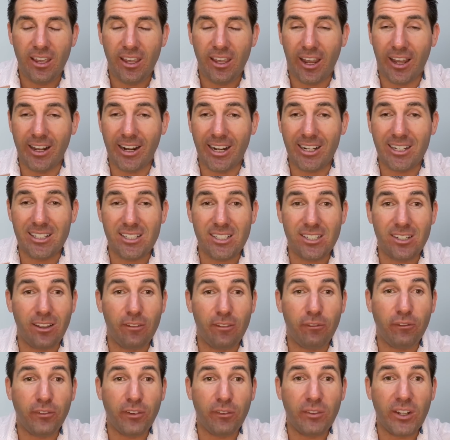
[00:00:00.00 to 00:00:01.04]
and I can still have
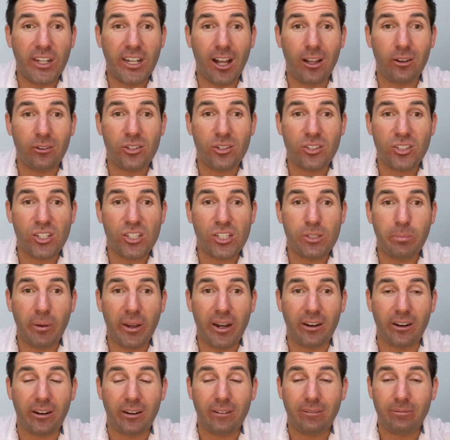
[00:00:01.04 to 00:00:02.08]
$50 to
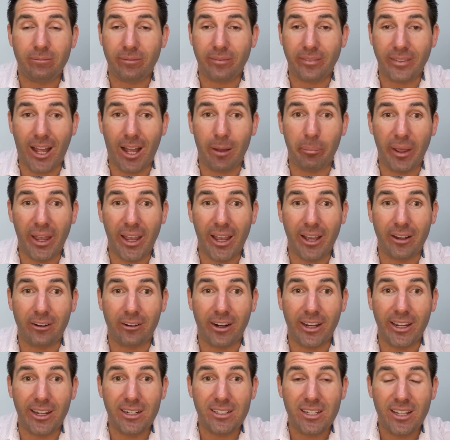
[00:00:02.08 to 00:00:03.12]
spare? Not bad,
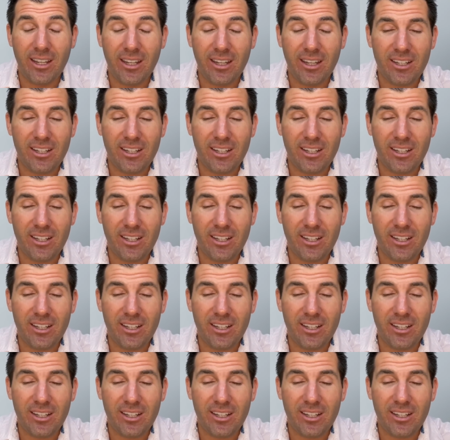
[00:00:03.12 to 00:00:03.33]
right?